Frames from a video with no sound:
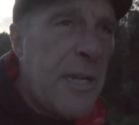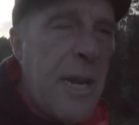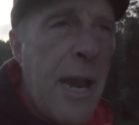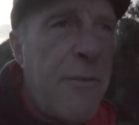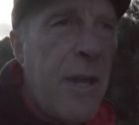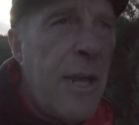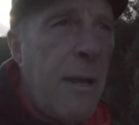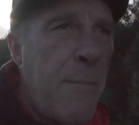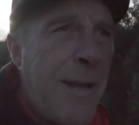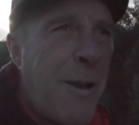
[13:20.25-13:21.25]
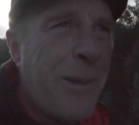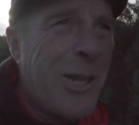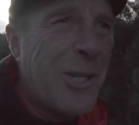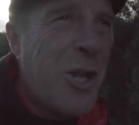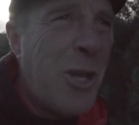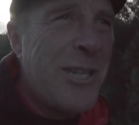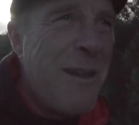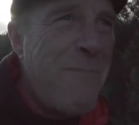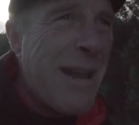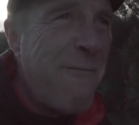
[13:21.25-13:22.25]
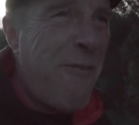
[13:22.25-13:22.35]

I did have I made up a little sign saying back in